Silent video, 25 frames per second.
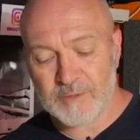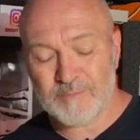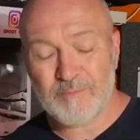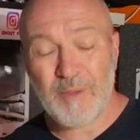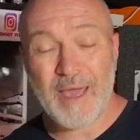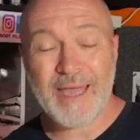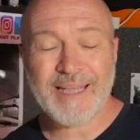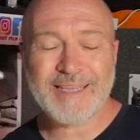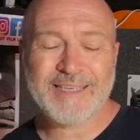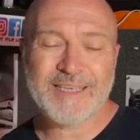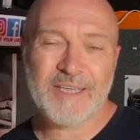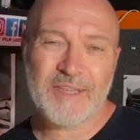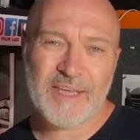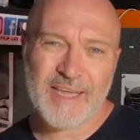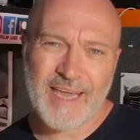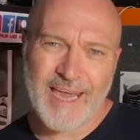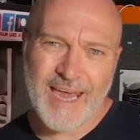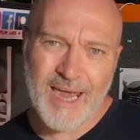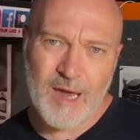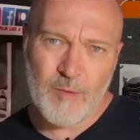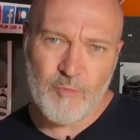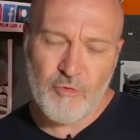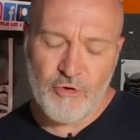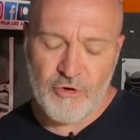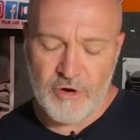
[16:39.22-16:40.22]
back to the
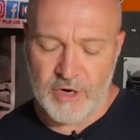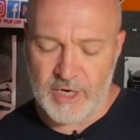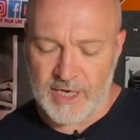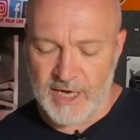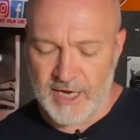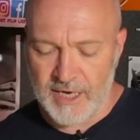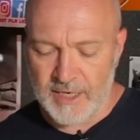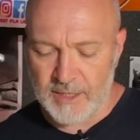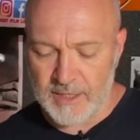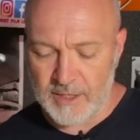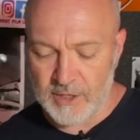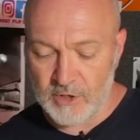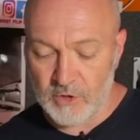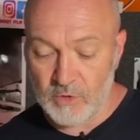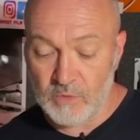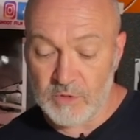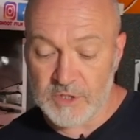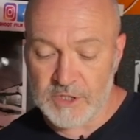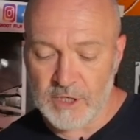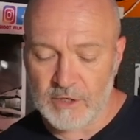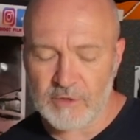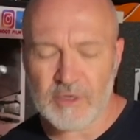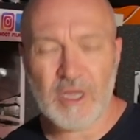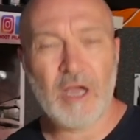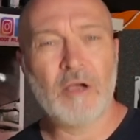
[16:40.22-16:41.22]
camera again, and it
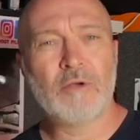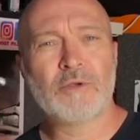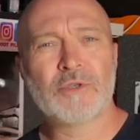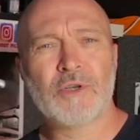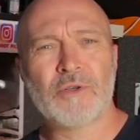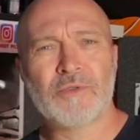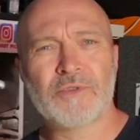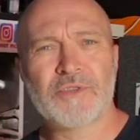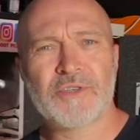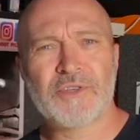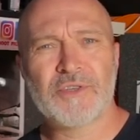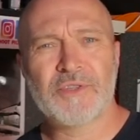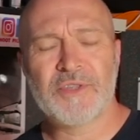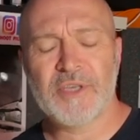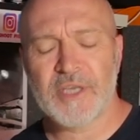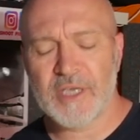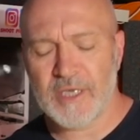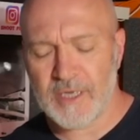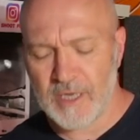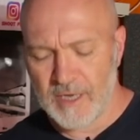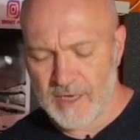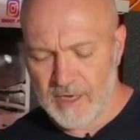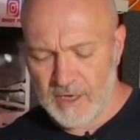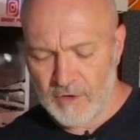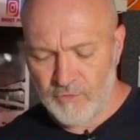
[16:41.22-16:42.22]
also goes on to the
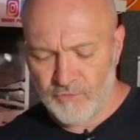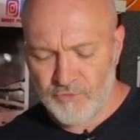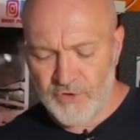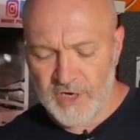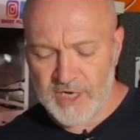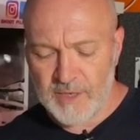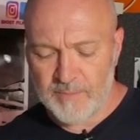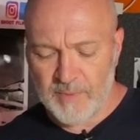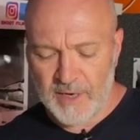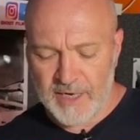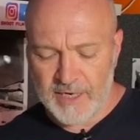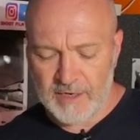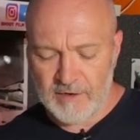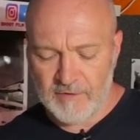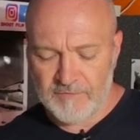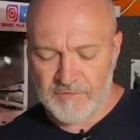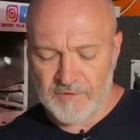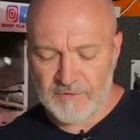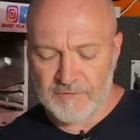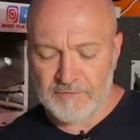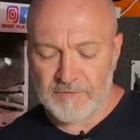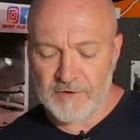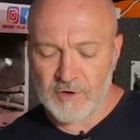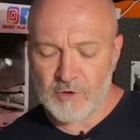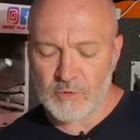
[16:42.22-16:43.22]
rebate of the
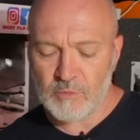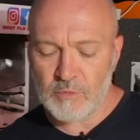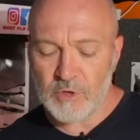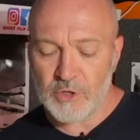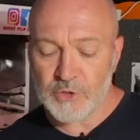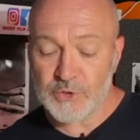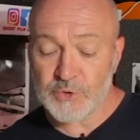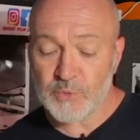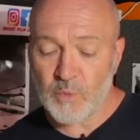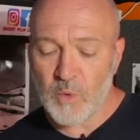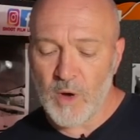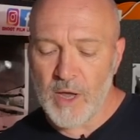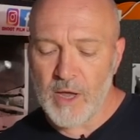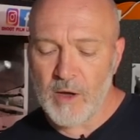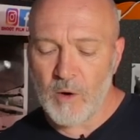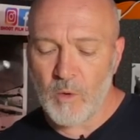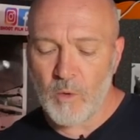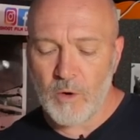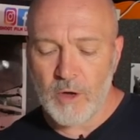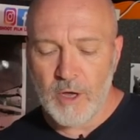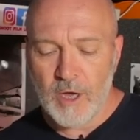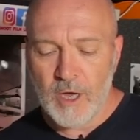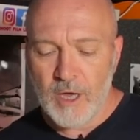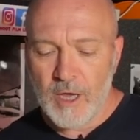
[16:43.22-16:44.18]
film as well.